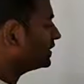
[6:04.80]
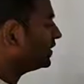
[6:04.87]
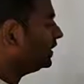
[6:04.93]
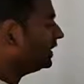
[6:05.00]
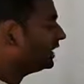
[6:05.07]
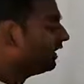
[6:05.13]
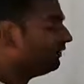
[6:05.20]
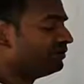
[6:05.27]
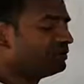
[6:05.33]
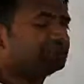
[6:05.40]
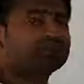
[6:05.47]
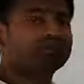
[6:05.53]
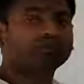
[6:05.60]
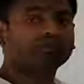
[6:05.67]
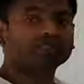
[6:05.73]
is called
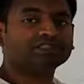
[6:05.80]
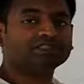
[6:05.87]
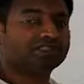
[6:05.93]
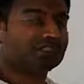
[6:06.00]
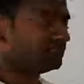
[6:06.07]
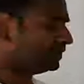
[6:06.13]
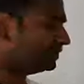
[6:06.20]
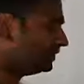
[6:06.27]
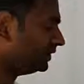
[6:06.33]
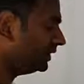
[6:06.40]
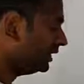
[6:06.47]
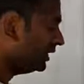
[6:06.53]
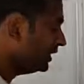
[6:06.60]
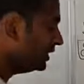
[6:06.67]
gravitational potential energy.